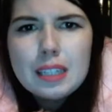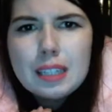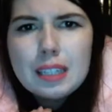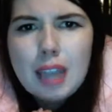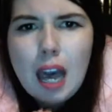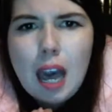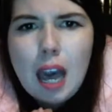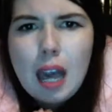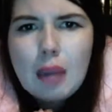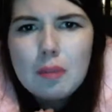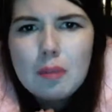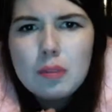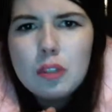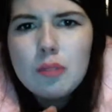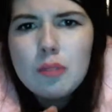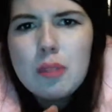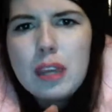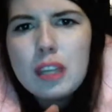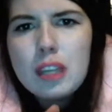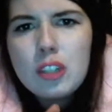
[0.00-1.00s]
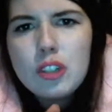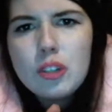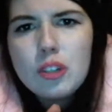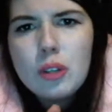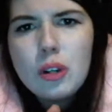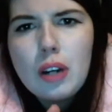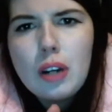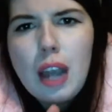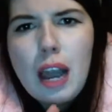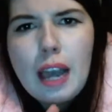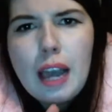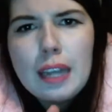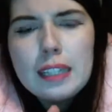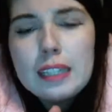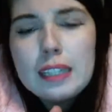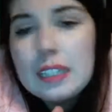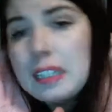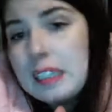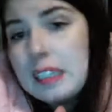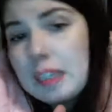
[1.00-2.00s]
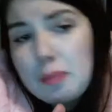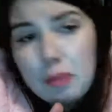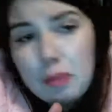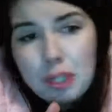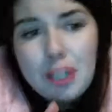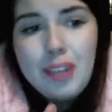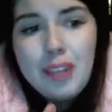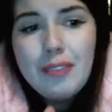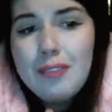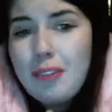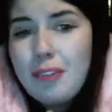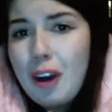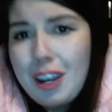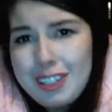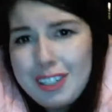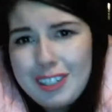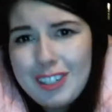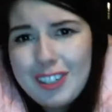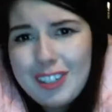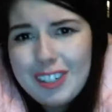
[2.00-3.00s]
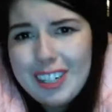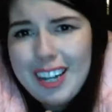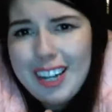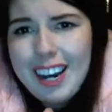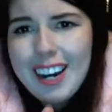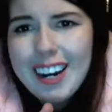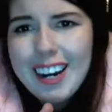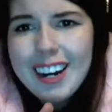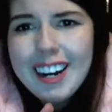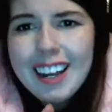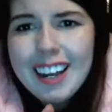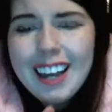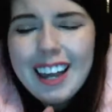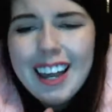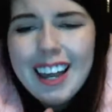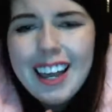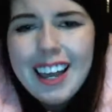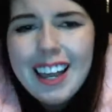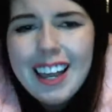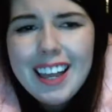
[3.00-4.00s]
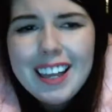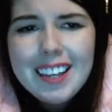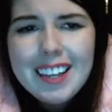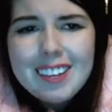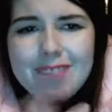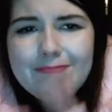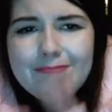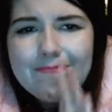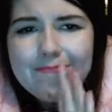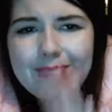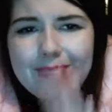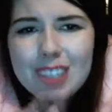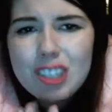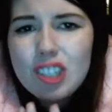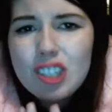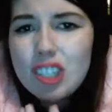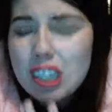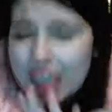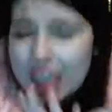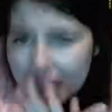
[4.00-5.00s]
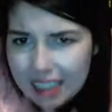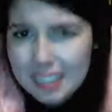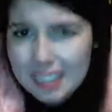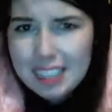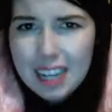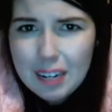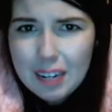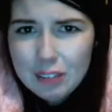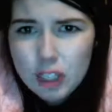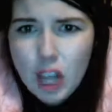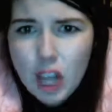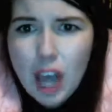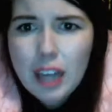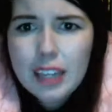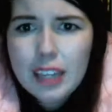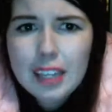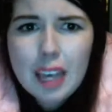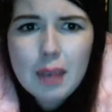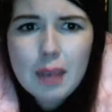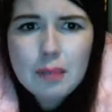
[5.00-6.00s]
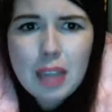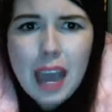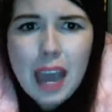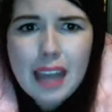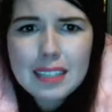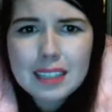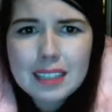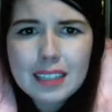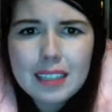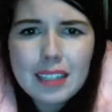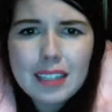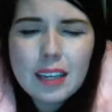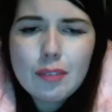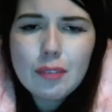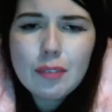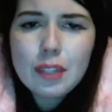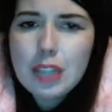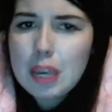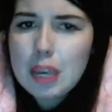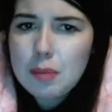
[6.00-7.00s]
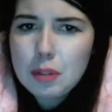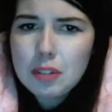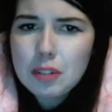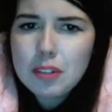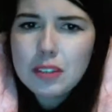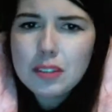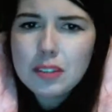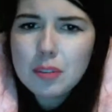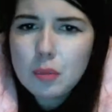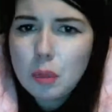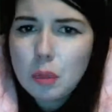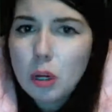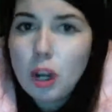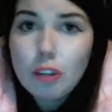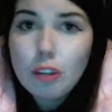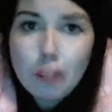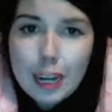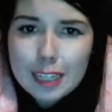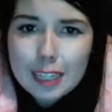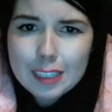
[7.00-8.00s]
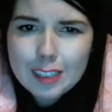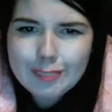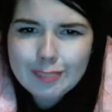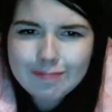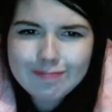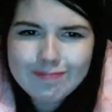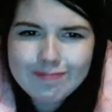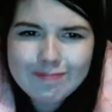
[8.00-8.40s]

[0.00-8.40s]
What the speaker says: in time to make sure I didn't get put in foster care. She, in a state of shock, kept asking if the neighbors were all right.